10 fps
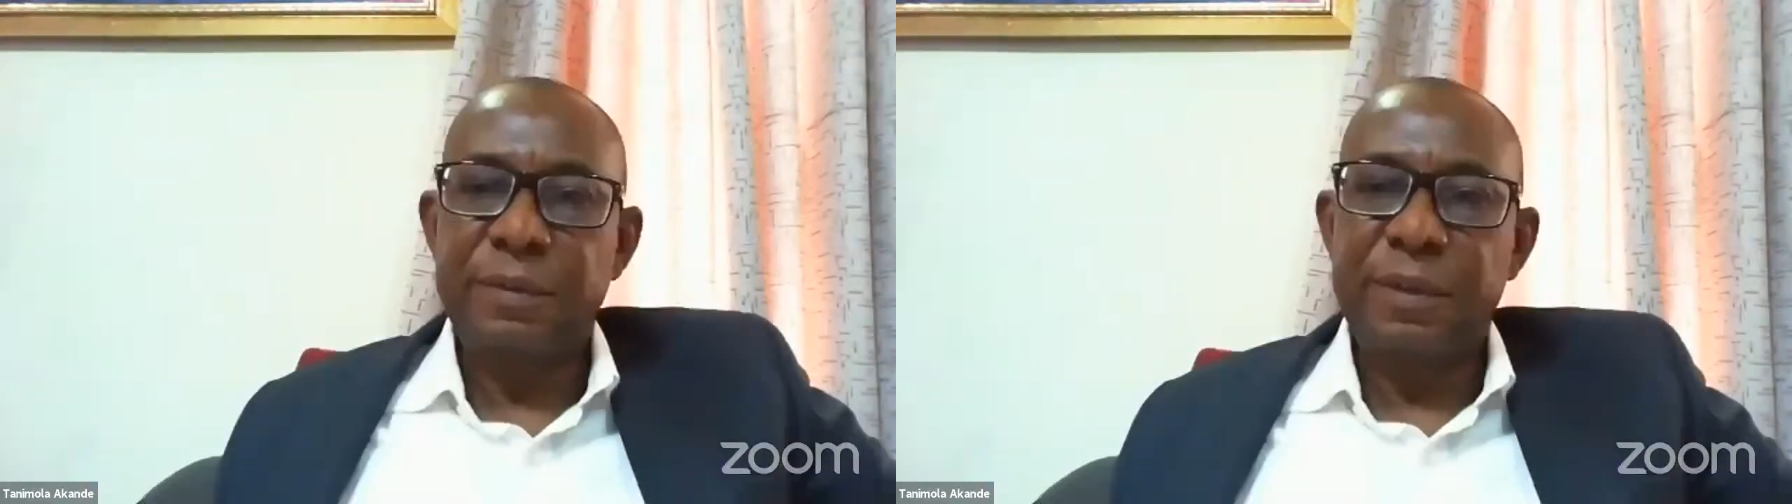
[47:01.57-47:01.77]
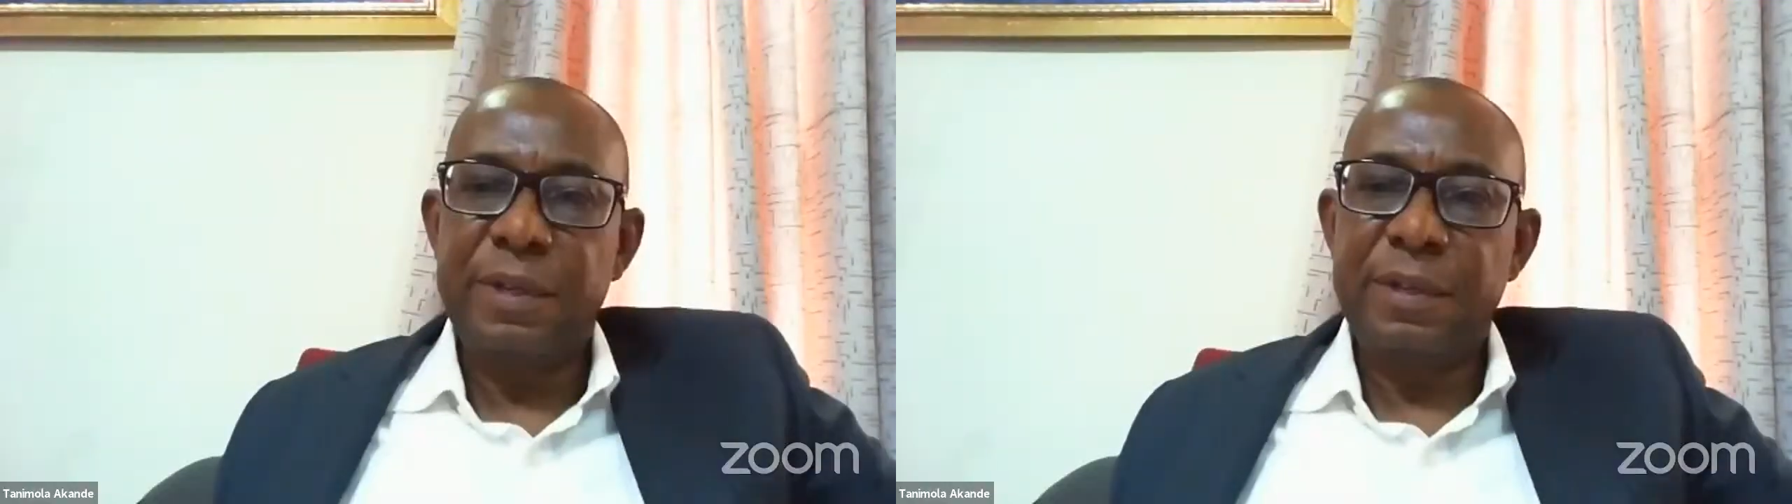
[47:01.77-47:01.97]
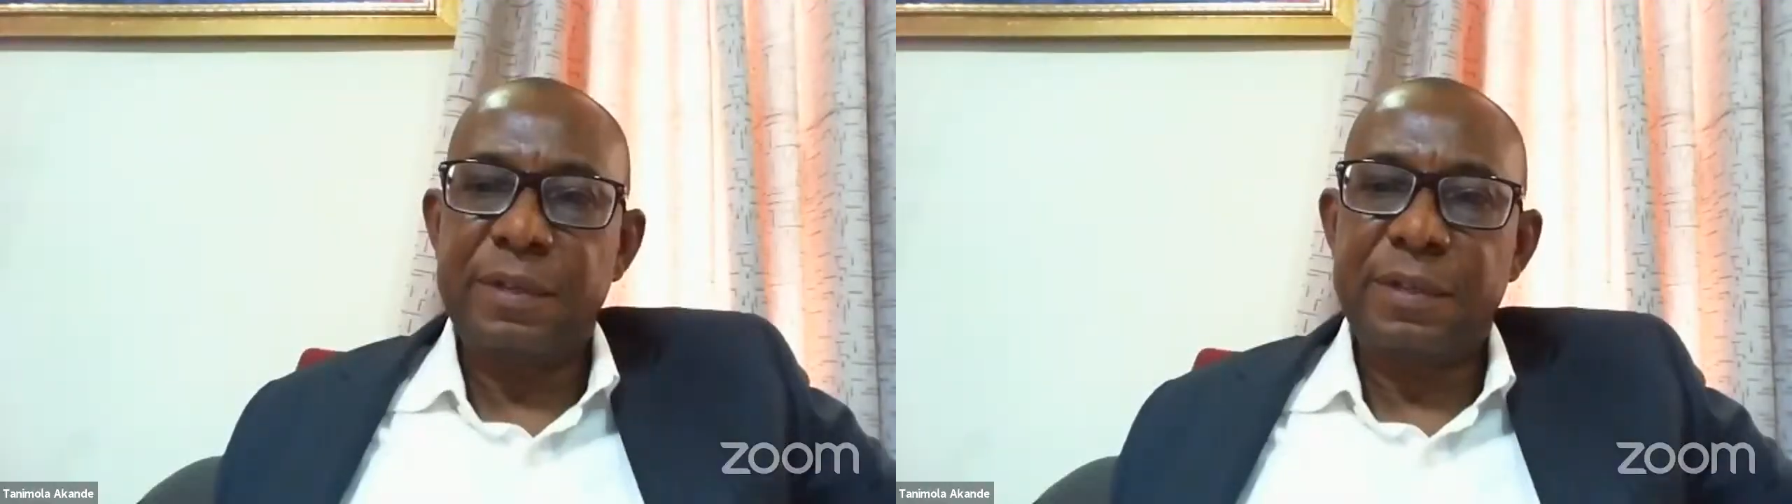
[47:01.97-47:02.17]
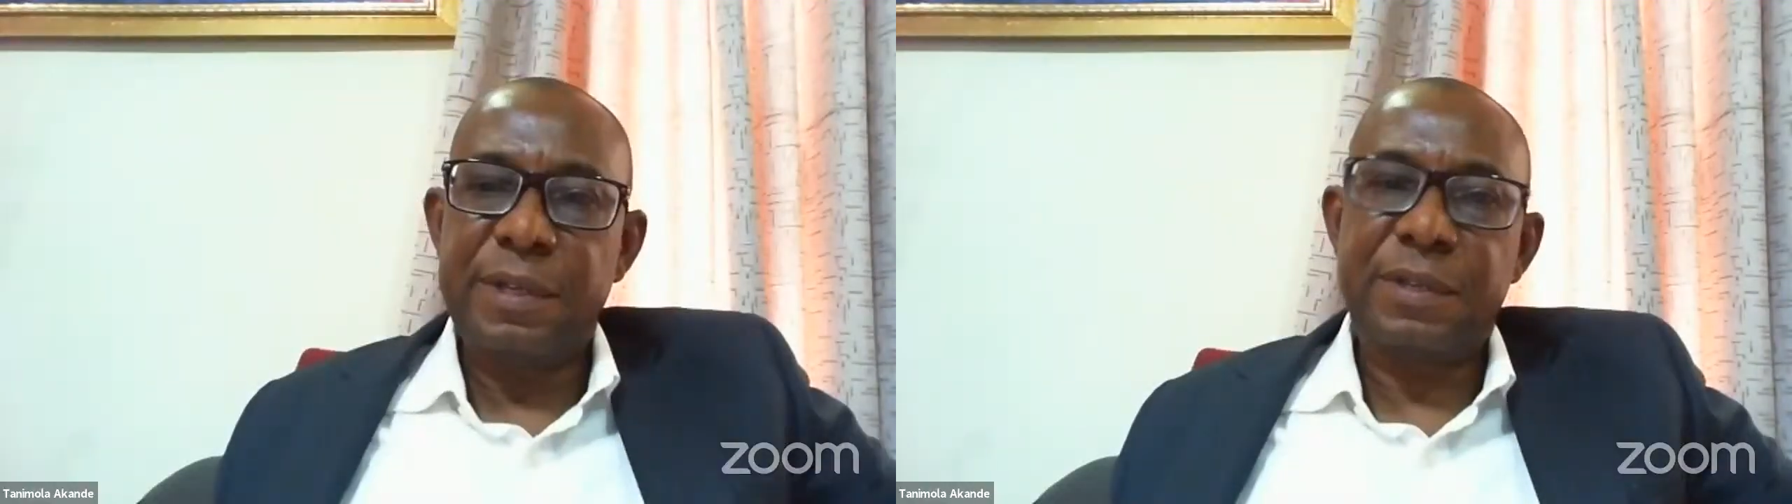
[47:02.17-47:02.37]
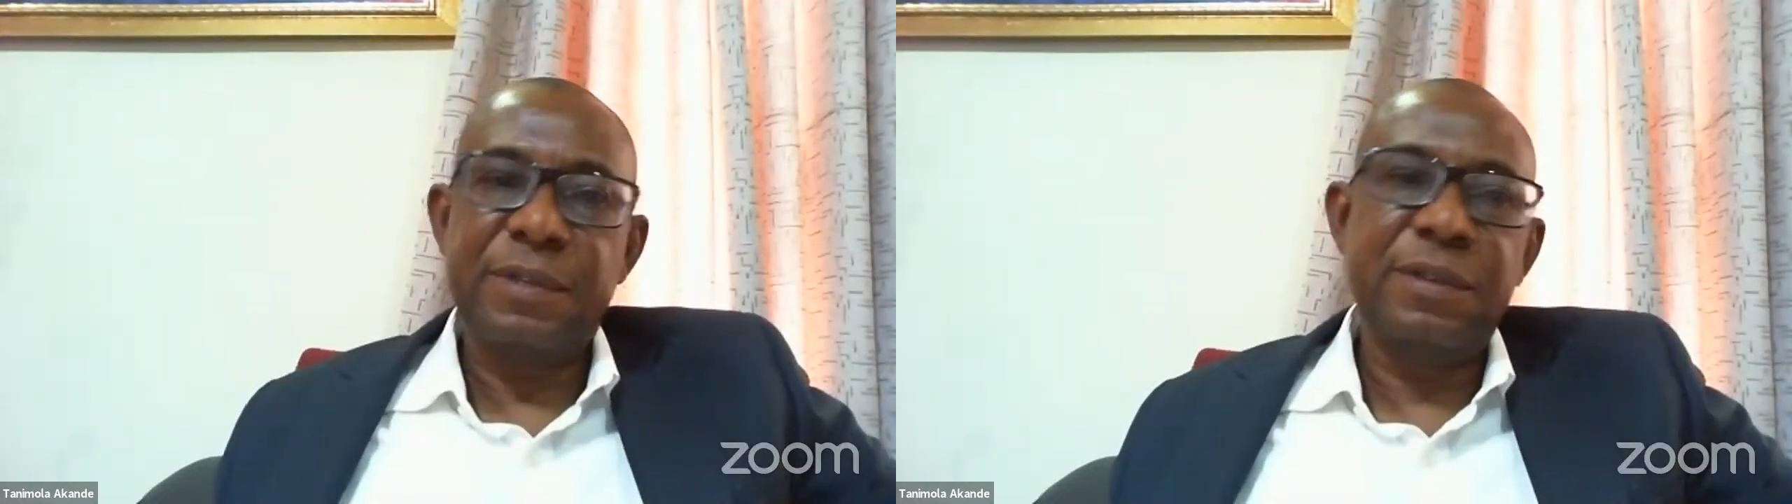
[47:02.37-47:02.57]

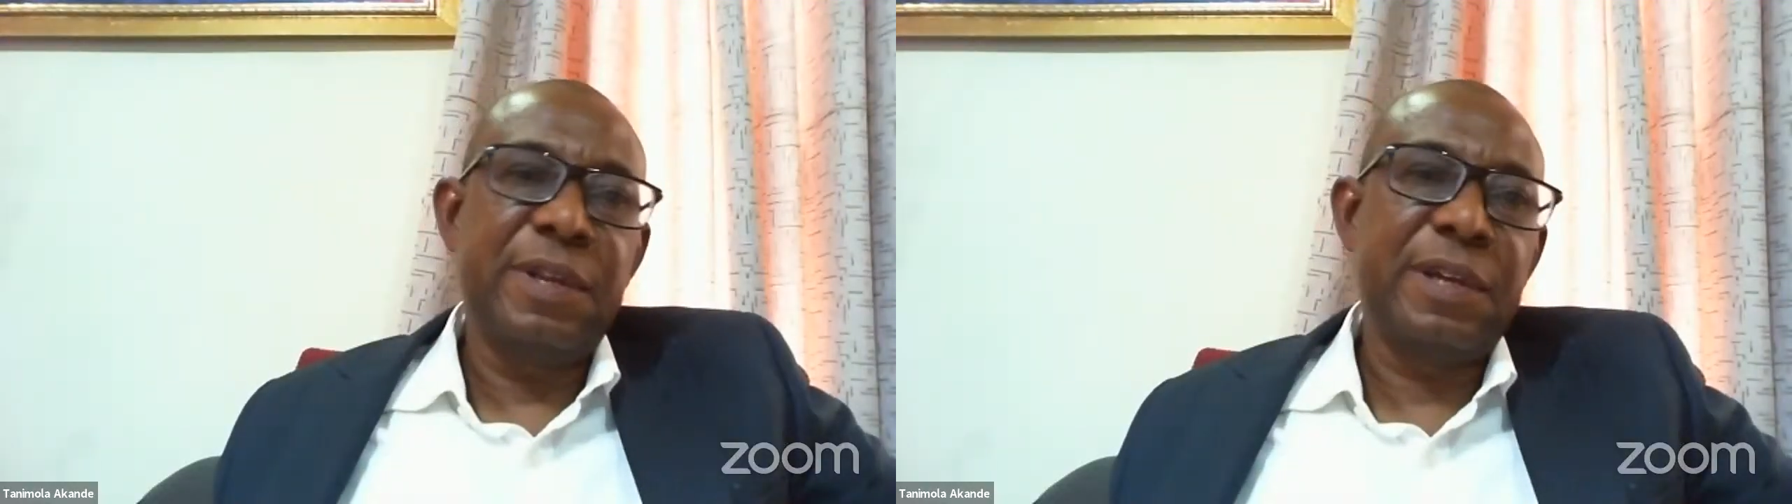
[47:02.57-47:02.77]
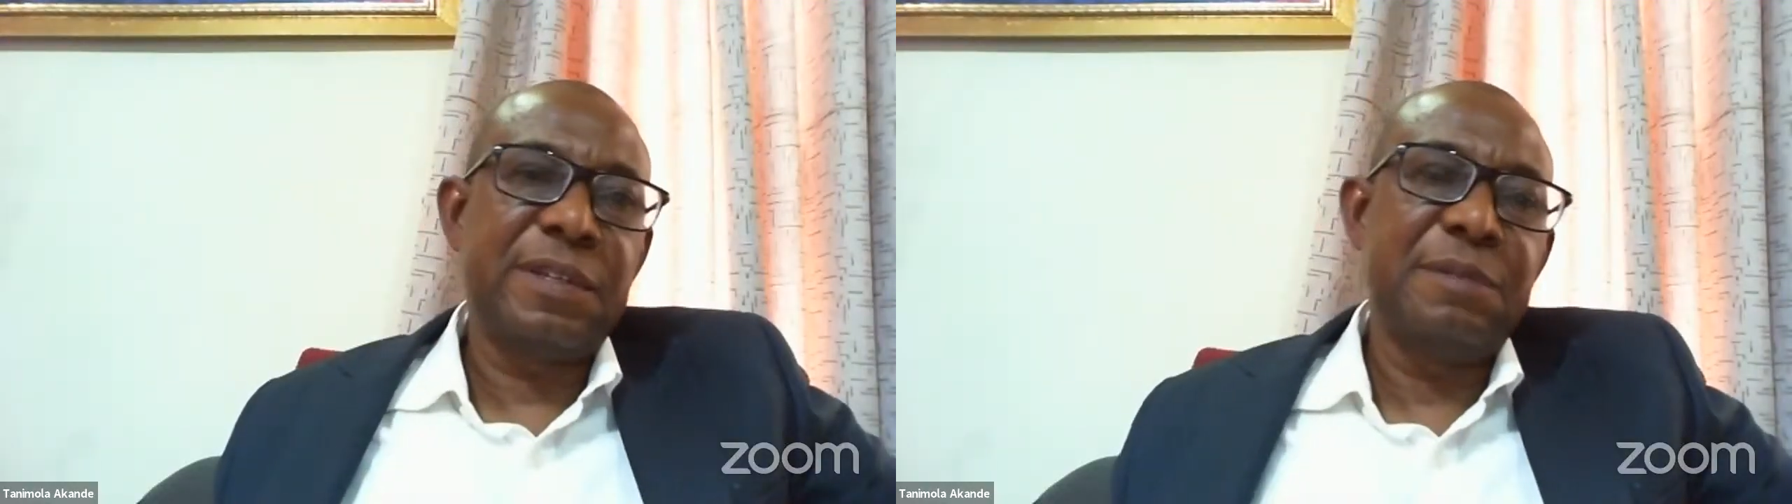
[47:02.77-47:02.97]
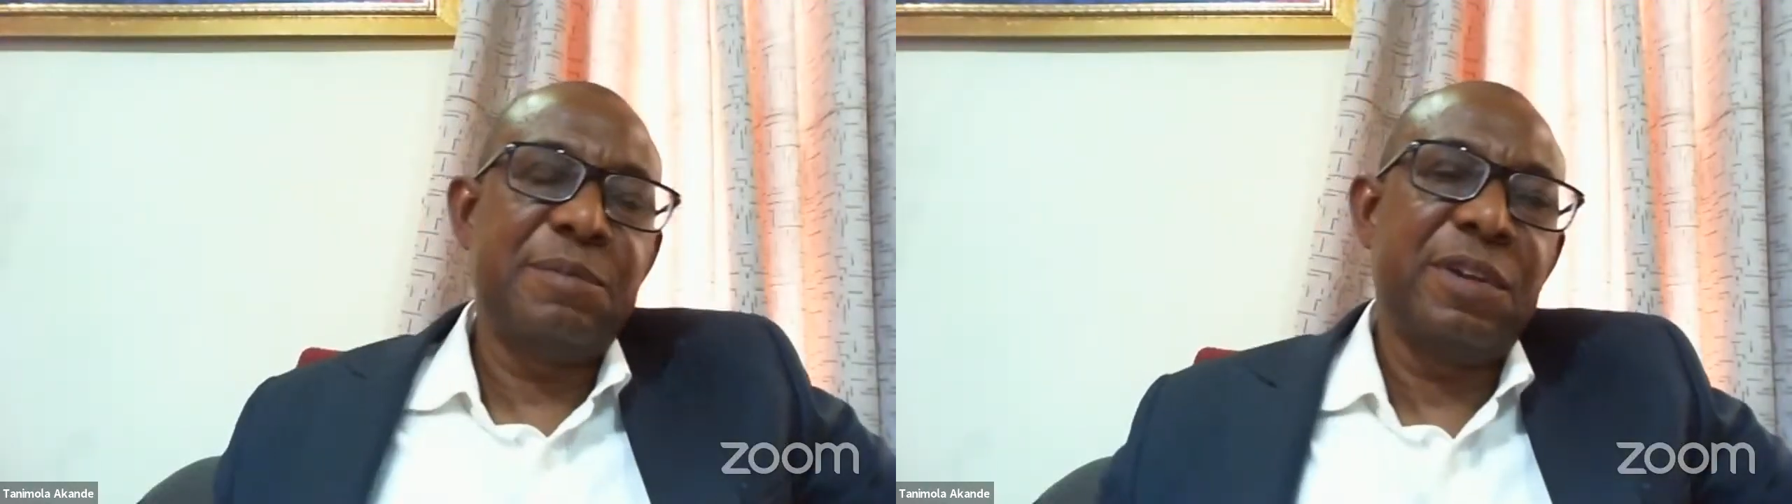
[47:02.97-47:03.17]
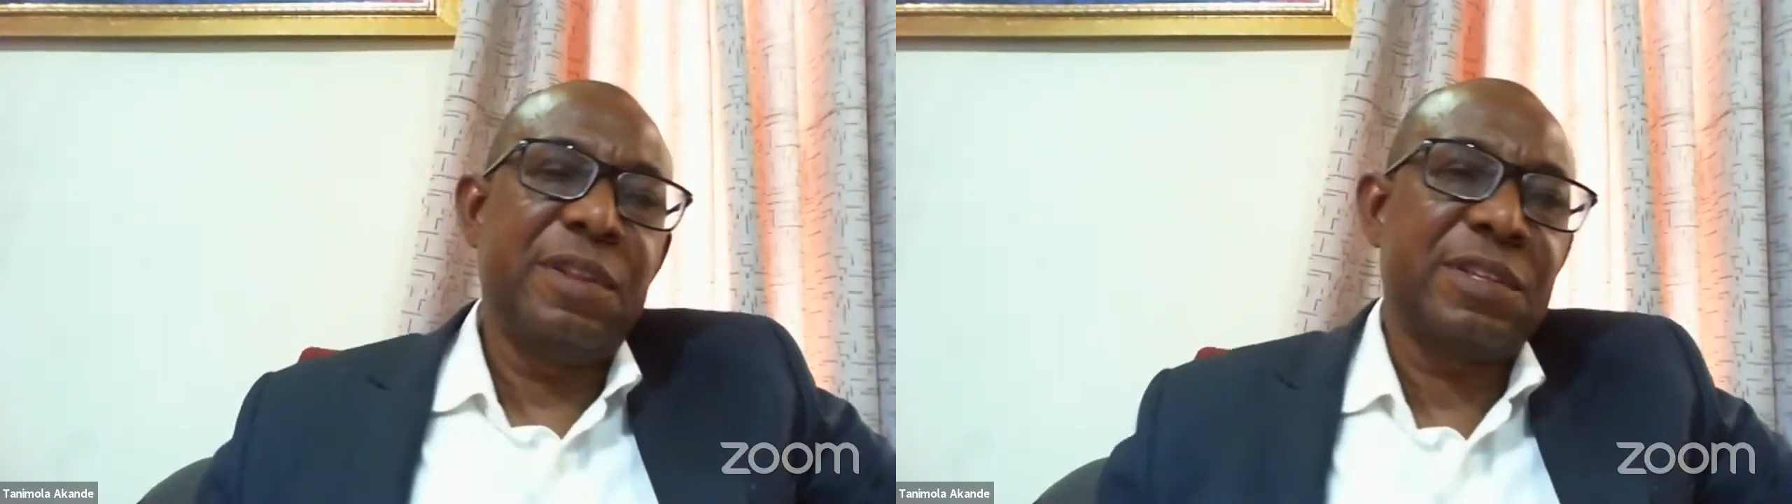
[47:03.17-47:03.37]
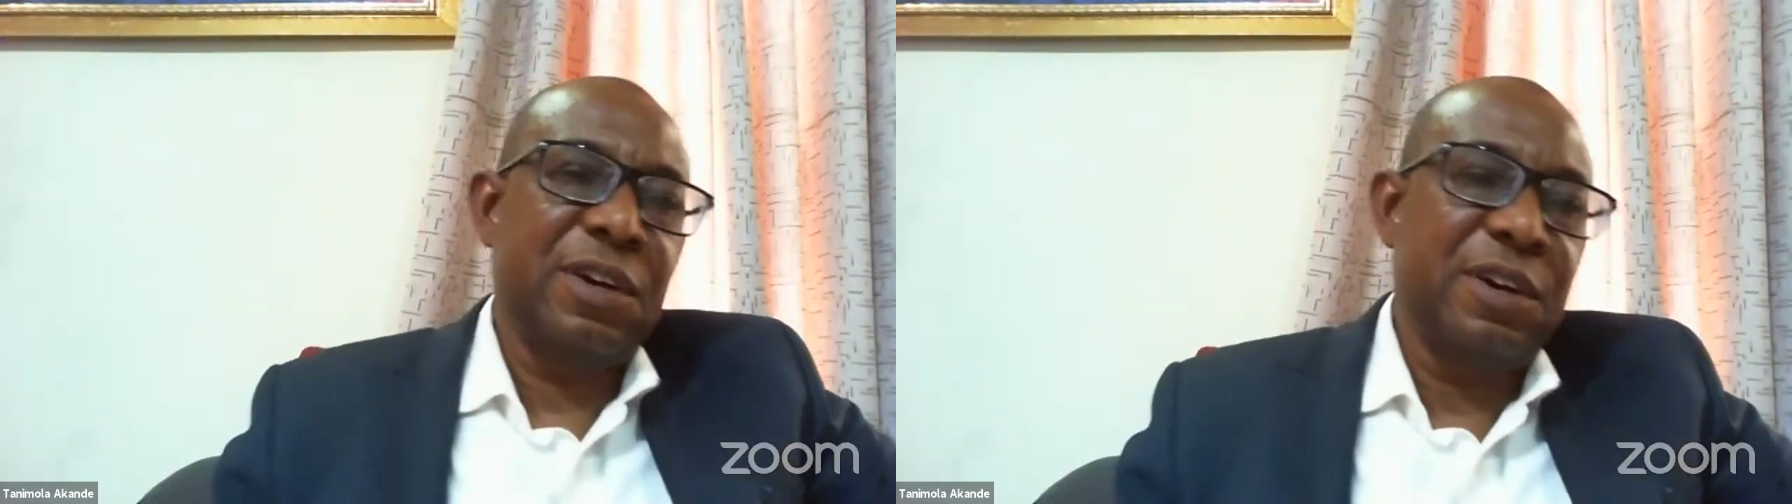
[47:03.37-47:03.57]
It's good that you brought
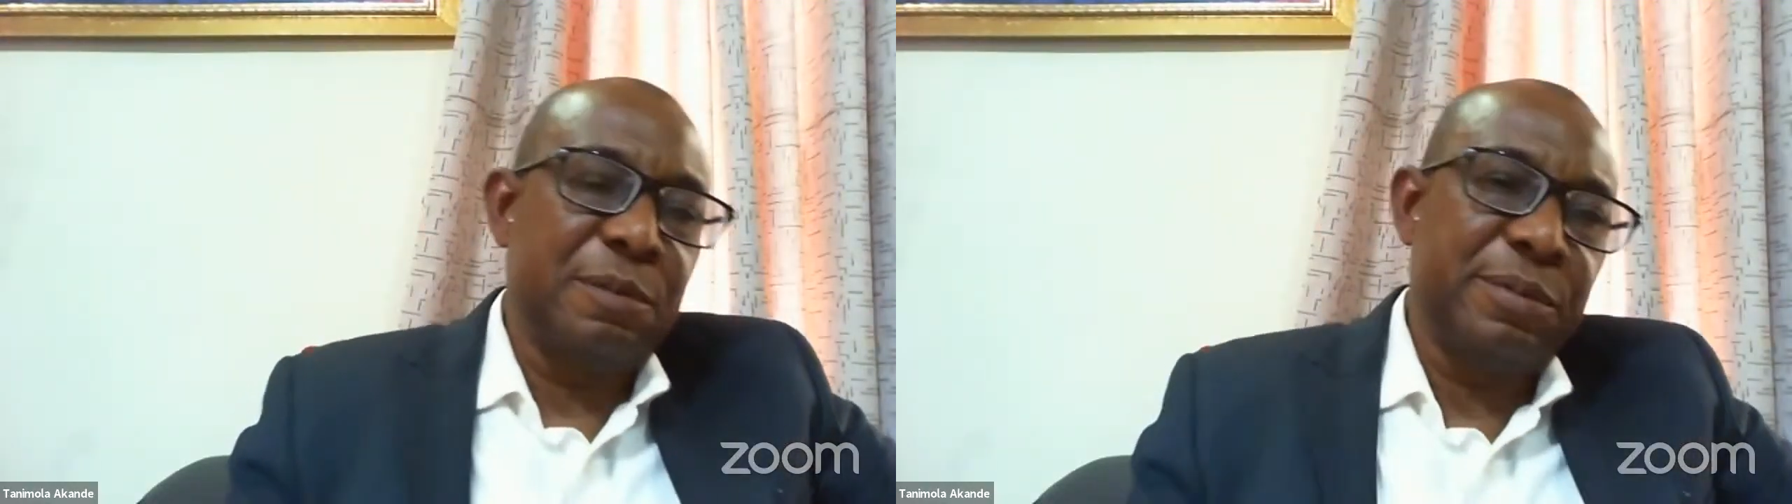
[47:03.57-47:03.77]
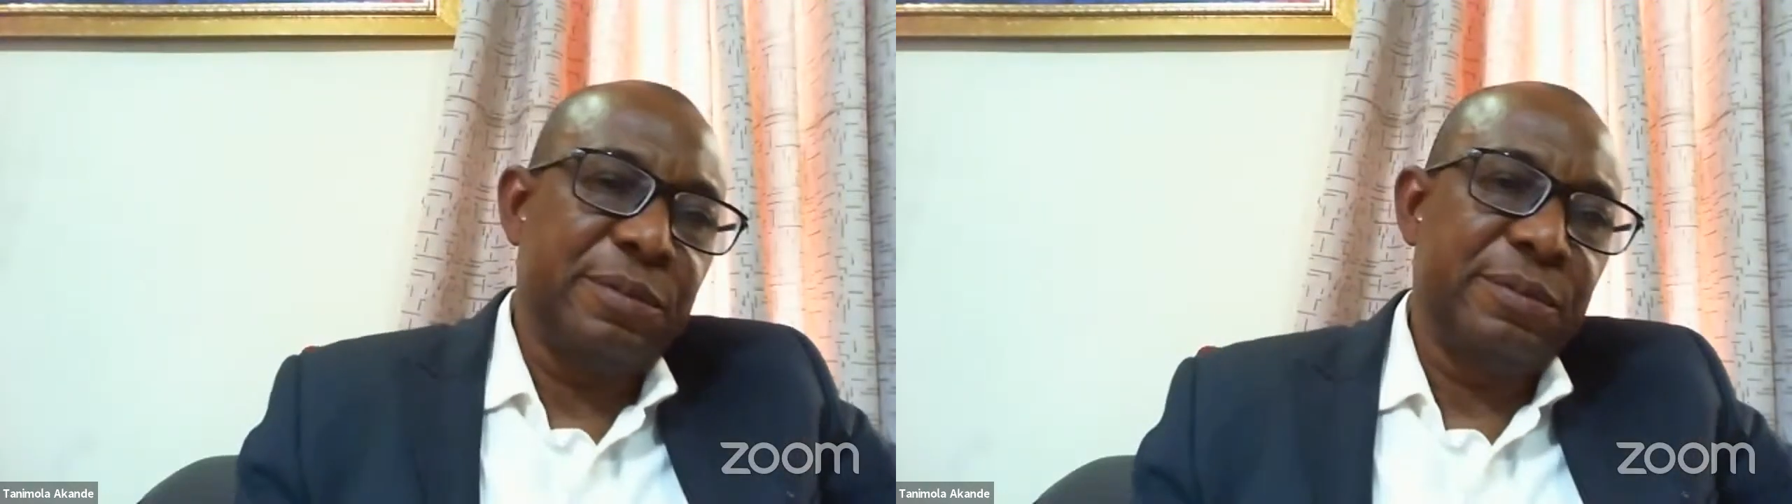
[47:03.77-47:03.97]
this up.